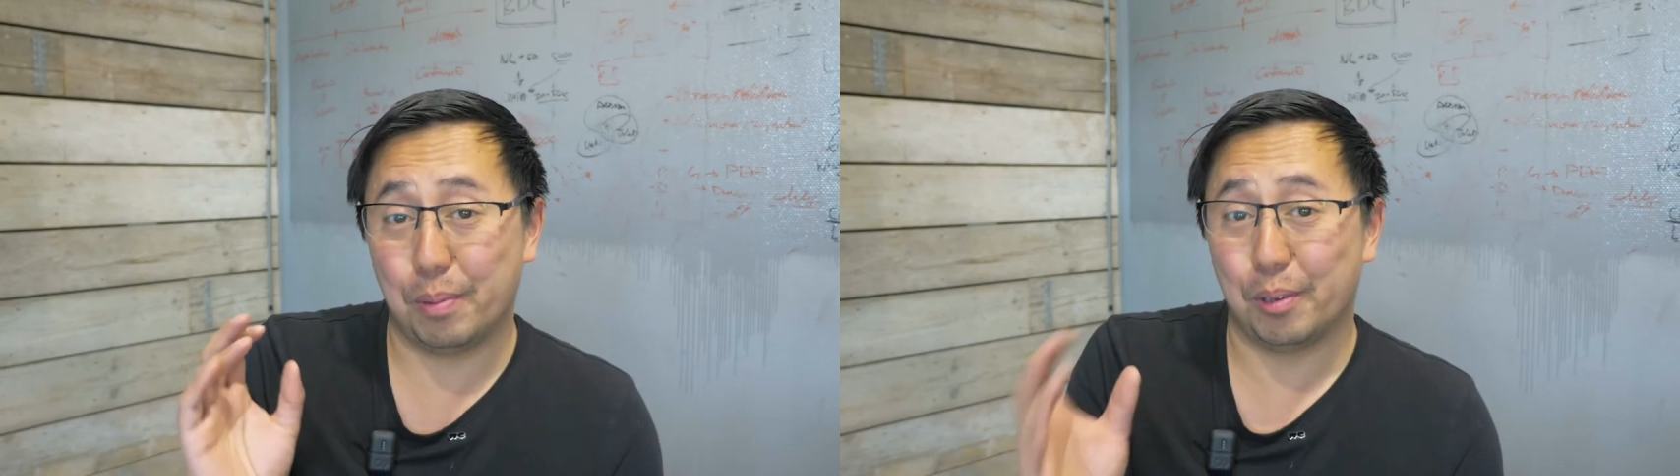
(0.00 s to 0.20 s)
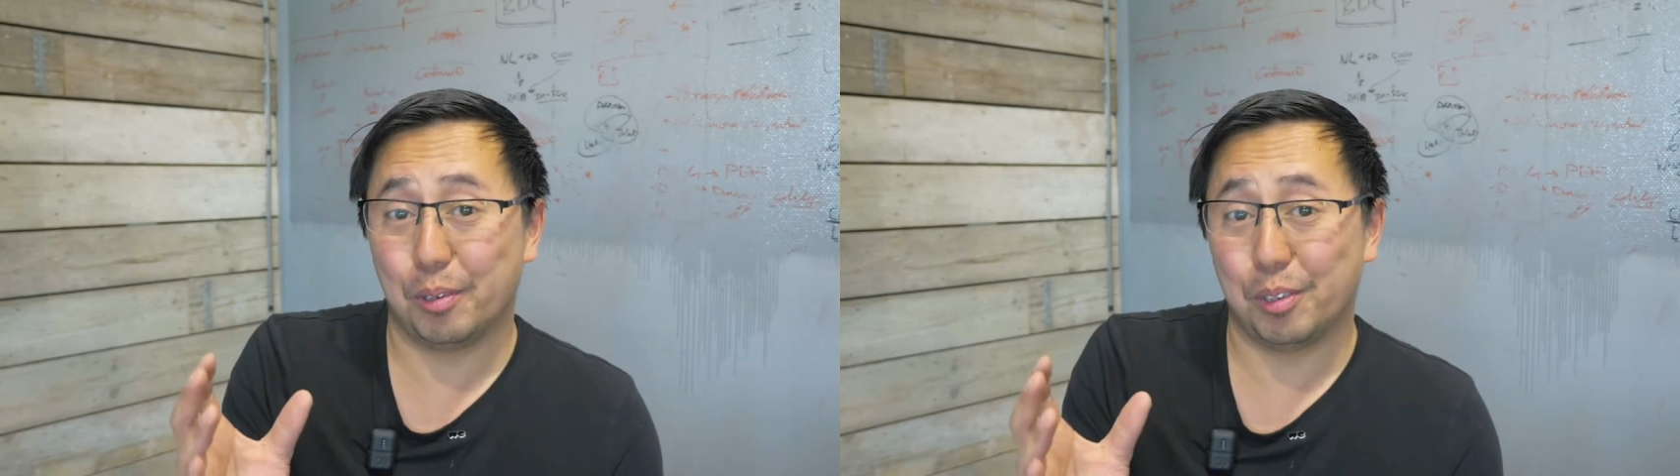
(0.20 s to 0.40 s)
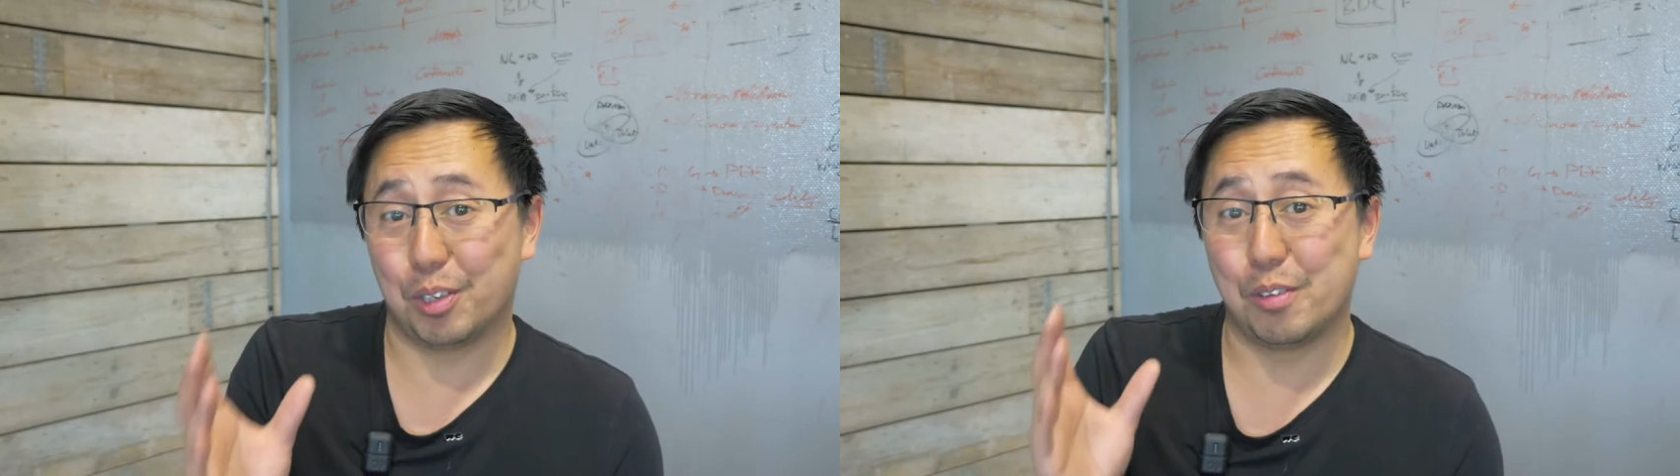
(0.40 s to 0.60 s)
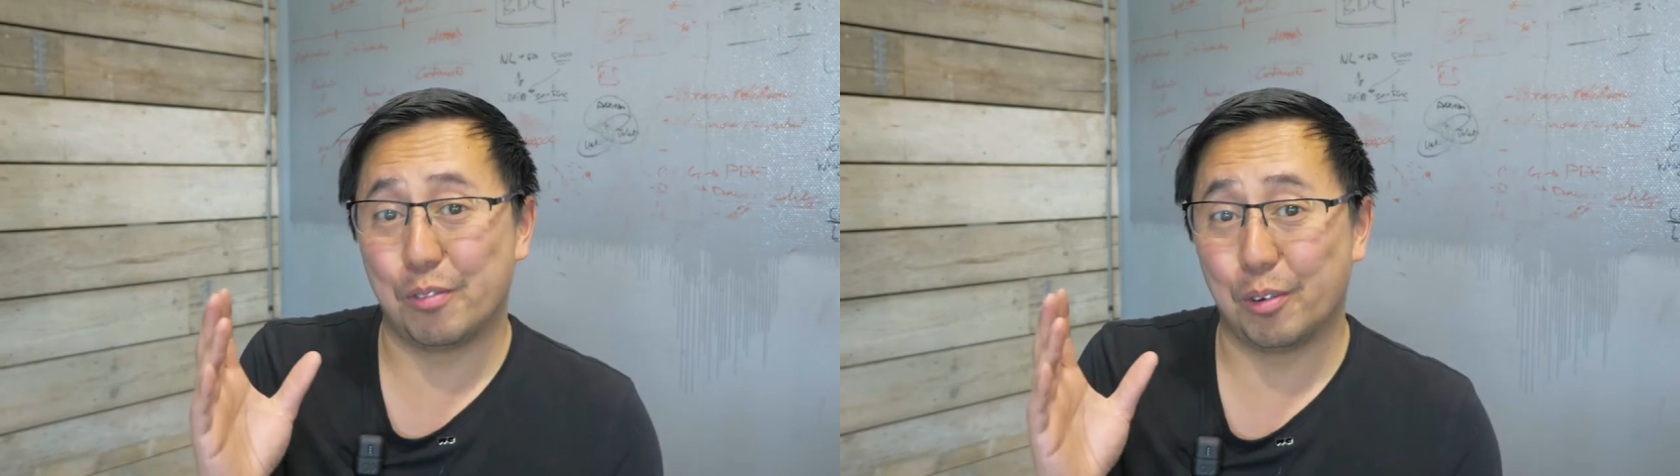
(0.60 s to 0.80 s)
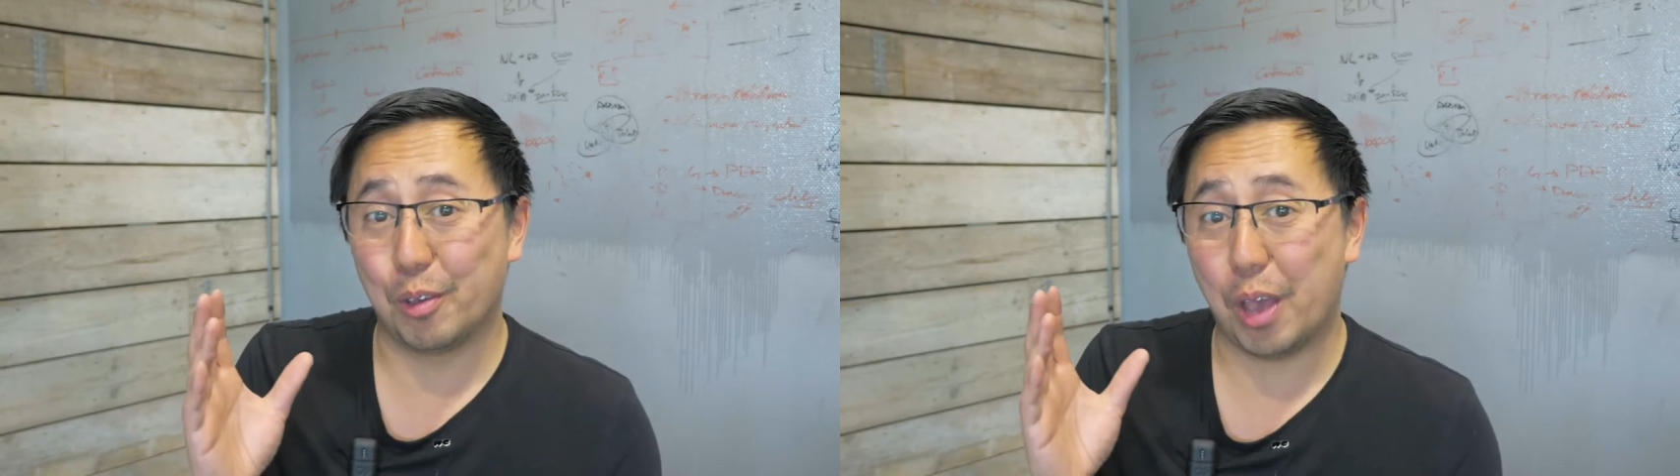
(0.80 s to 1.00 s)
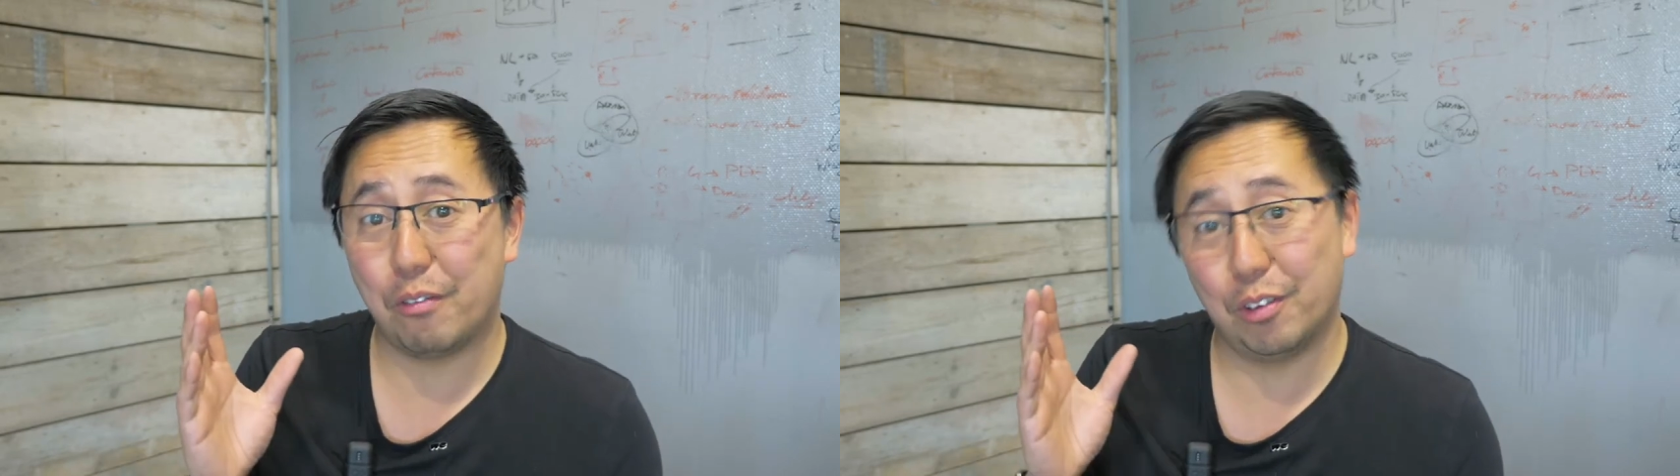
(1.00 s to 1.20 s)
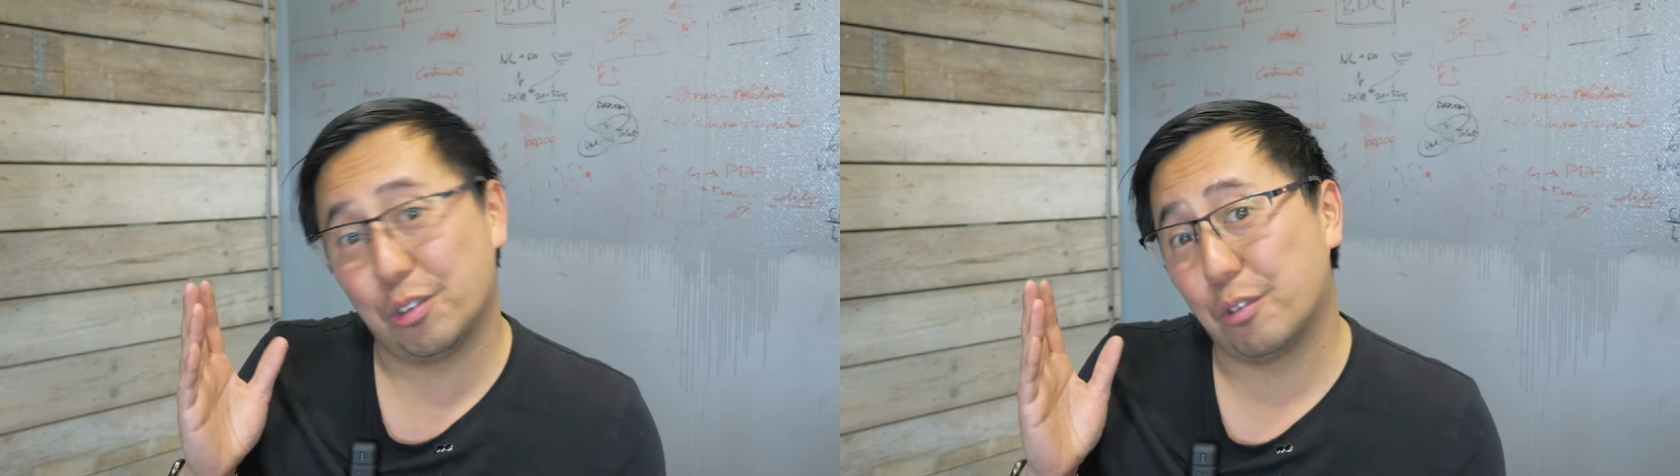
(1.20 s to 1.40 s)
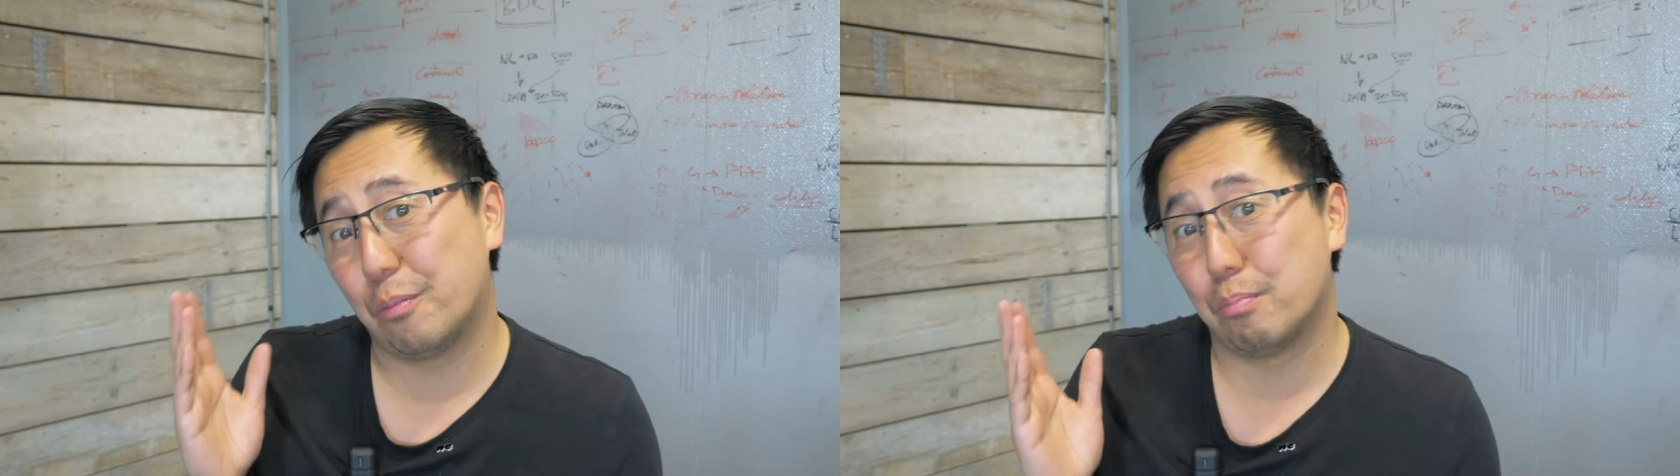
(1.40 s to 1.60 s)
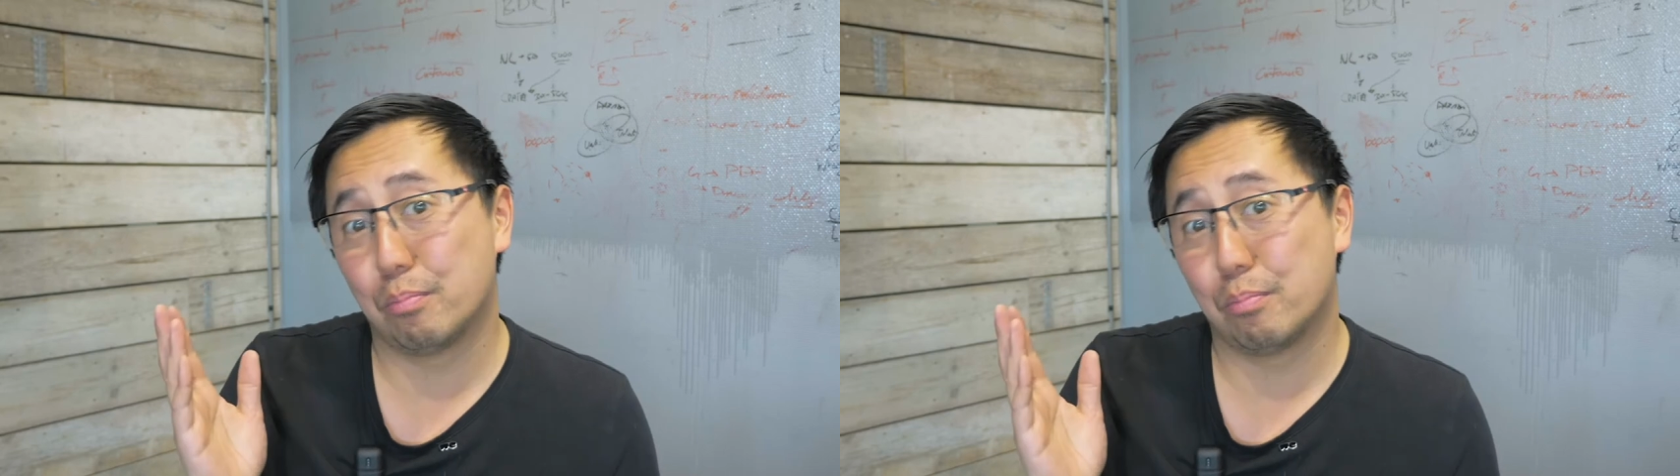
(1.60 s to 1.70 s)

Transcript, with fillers: booze for your efforts of